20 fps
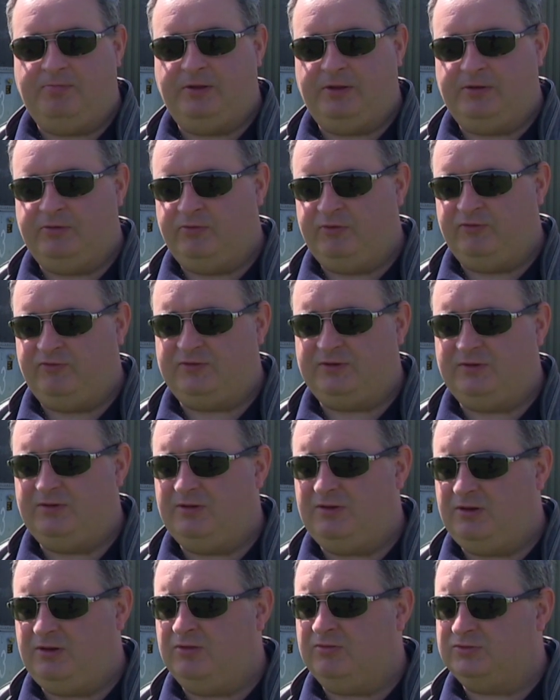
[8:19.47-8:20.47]
And we've
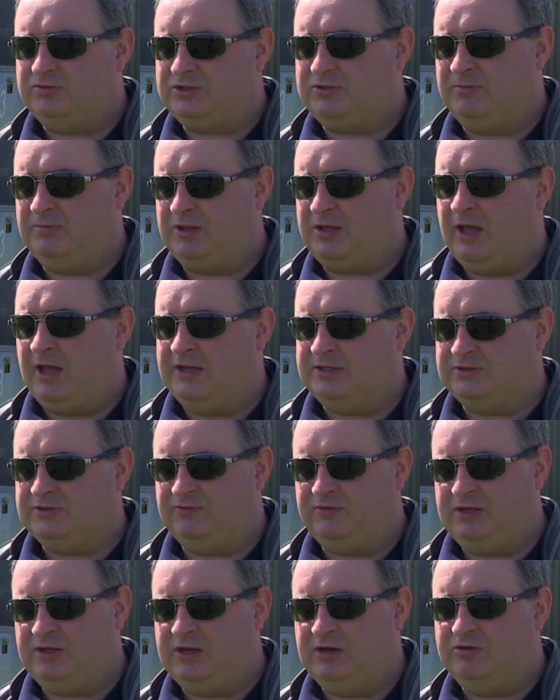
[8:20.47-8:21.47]
you know, some of the guys
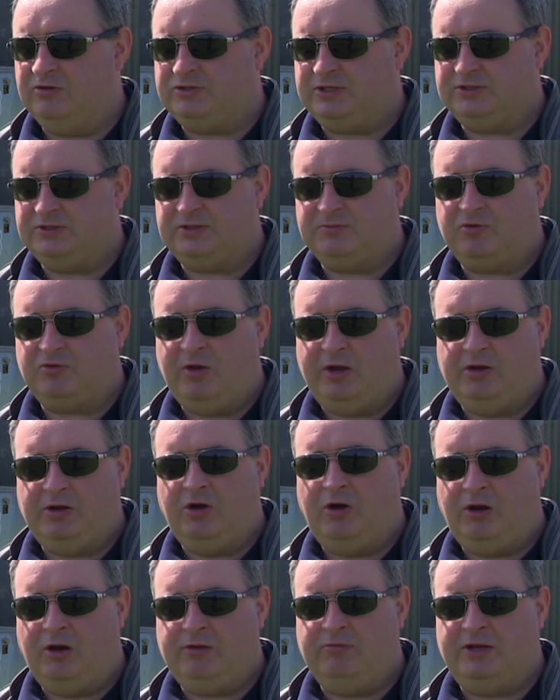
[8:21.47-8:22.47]
over the years did some quite
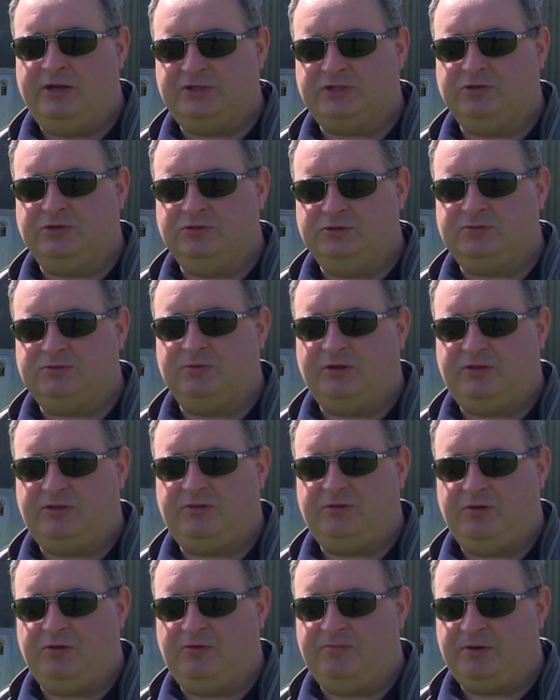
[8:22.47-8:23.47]
gnarly rescues with,
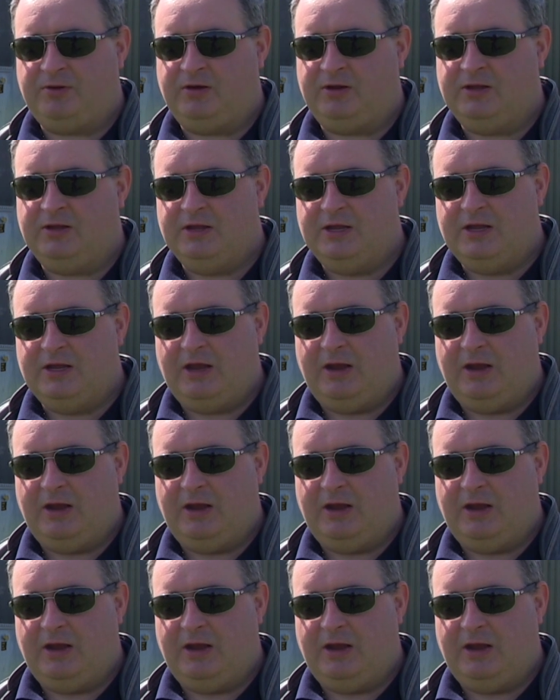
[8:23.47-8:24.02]
you know, oh, a, pretty, really?